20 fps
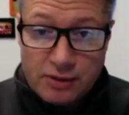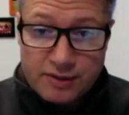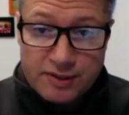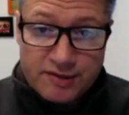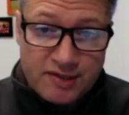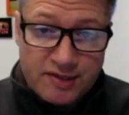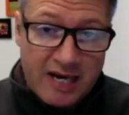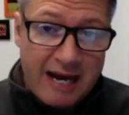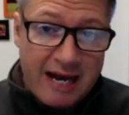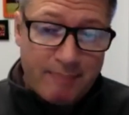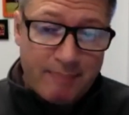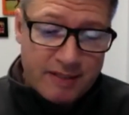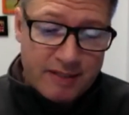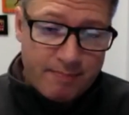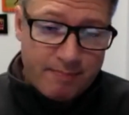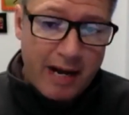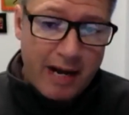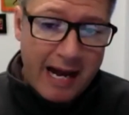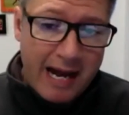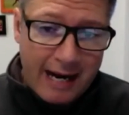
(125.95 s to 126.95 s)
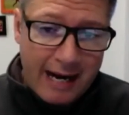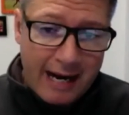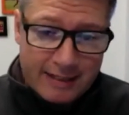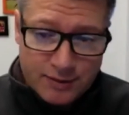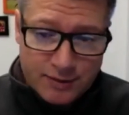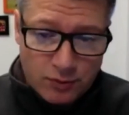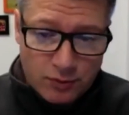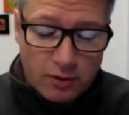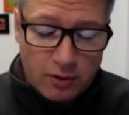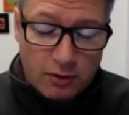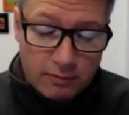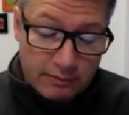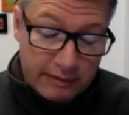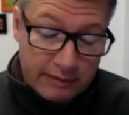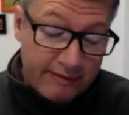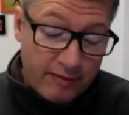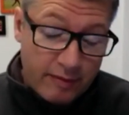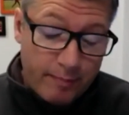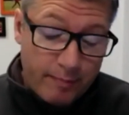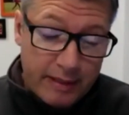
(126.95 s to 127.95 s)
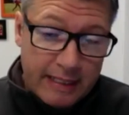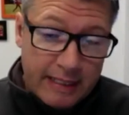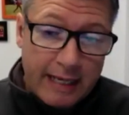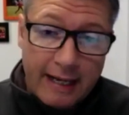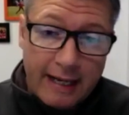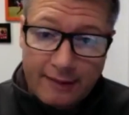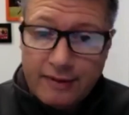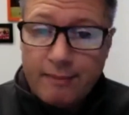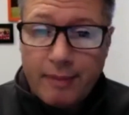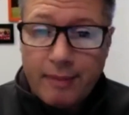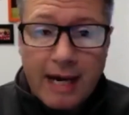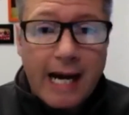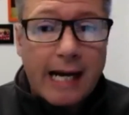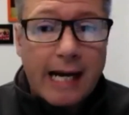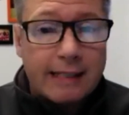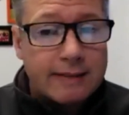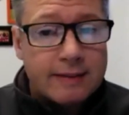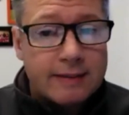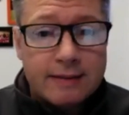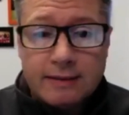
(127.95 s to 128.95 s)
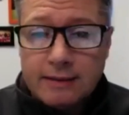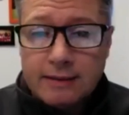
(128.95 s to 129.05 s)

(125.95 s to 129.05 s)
the top of the box or even beyond the box.